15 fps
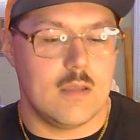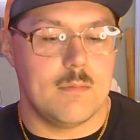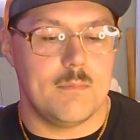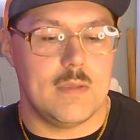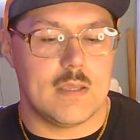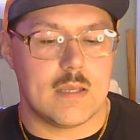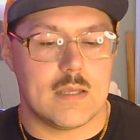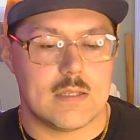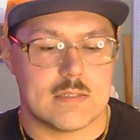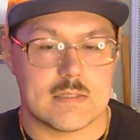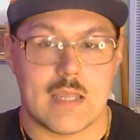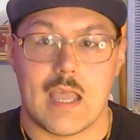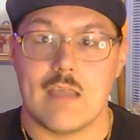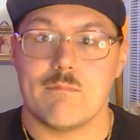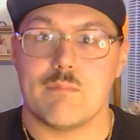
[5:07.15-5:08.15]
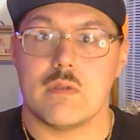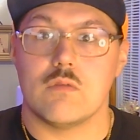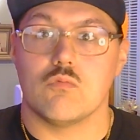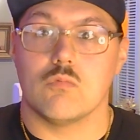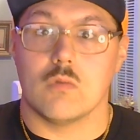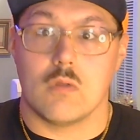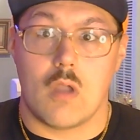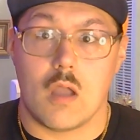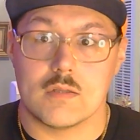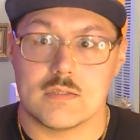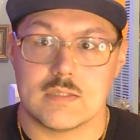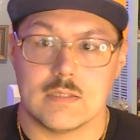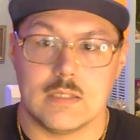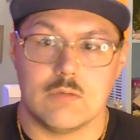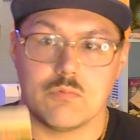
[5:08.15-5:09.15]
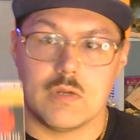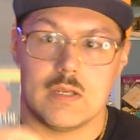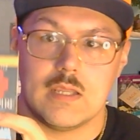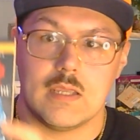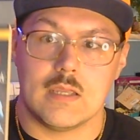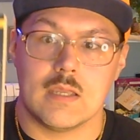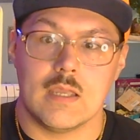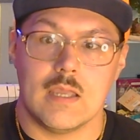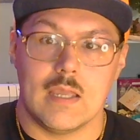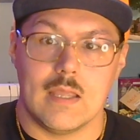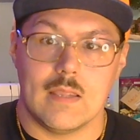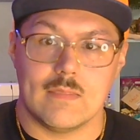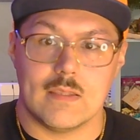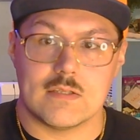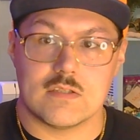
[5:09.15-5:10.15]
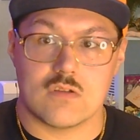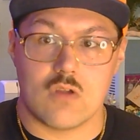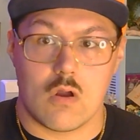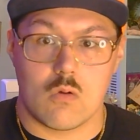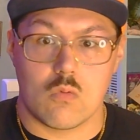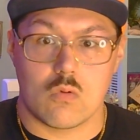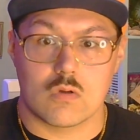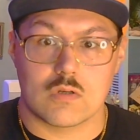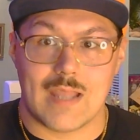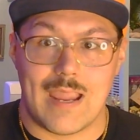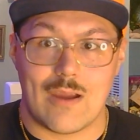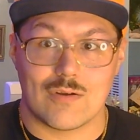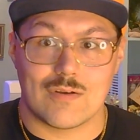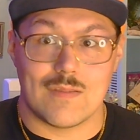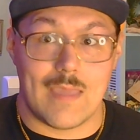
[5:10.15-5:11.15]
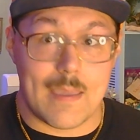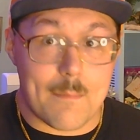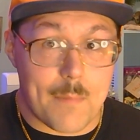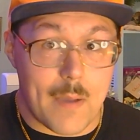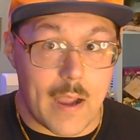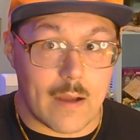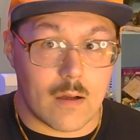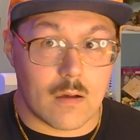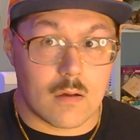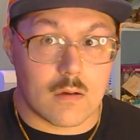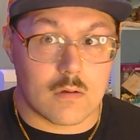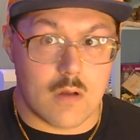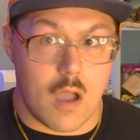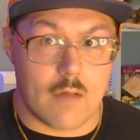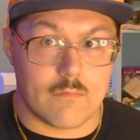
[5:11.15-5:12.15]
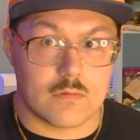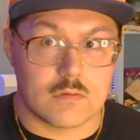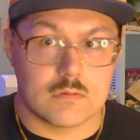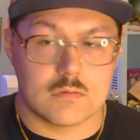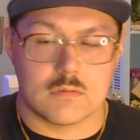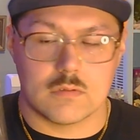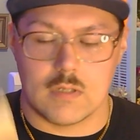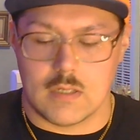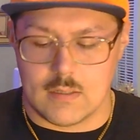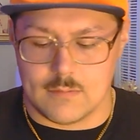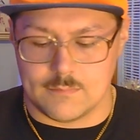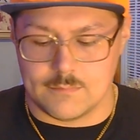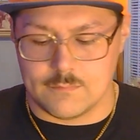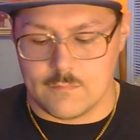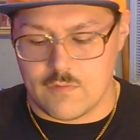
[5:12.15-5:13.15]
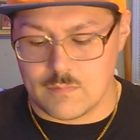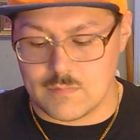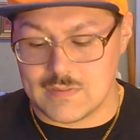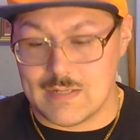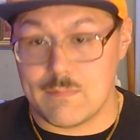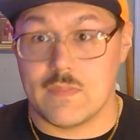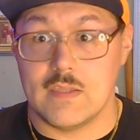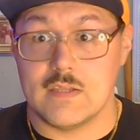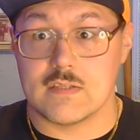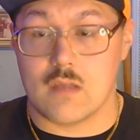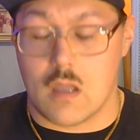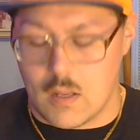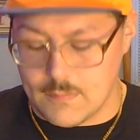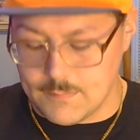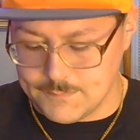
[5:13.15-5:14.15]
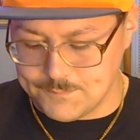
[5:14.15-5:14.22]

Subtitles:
because I've been constantly reading this Star Wars Heir to the Empire novel from Timothy Zahn,